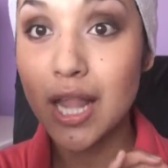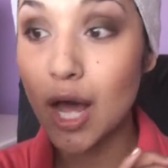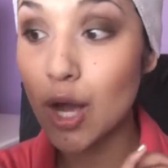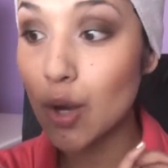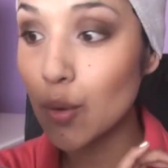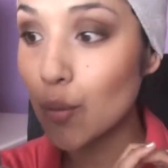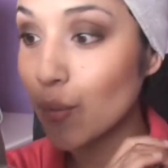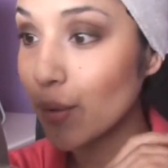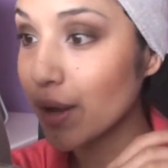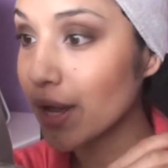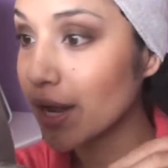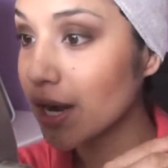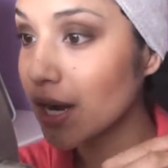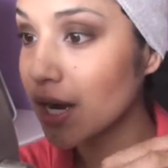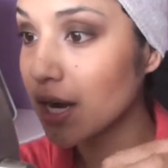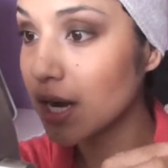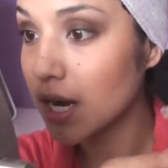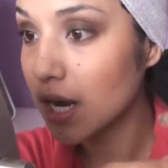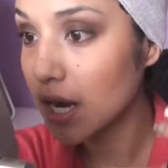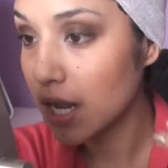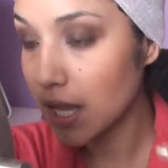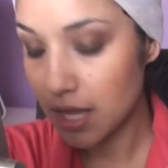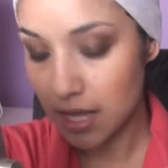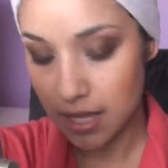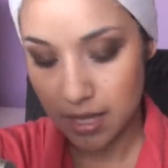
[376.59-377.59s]

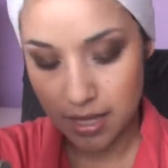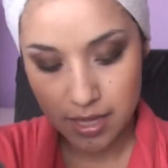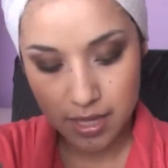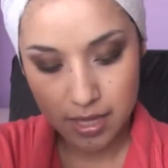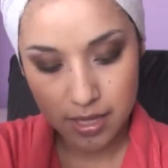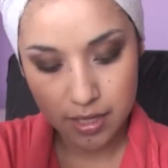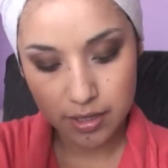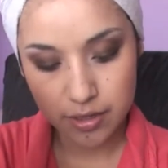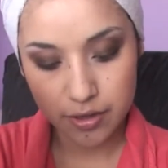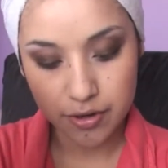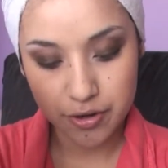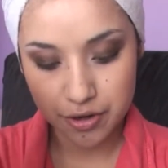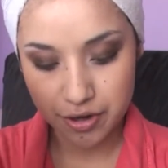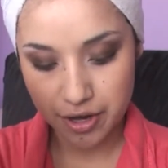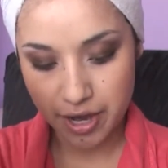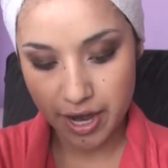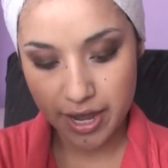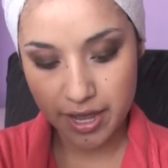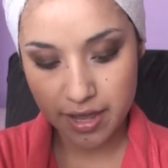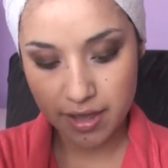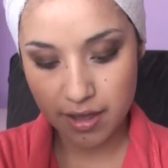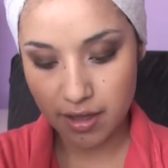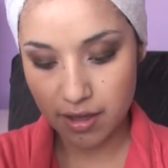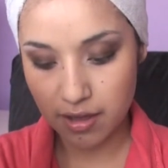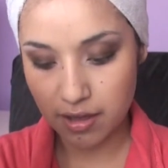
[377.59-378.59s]
Longwear
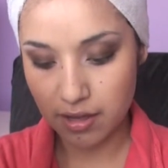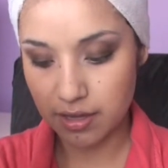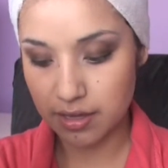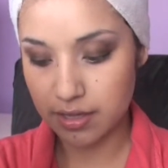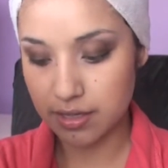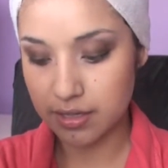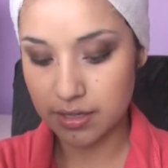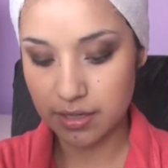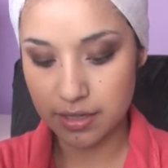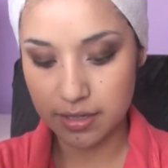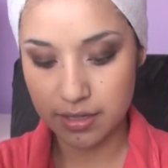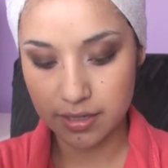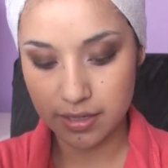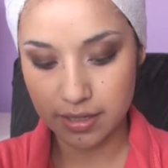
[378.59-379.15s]
Crayon.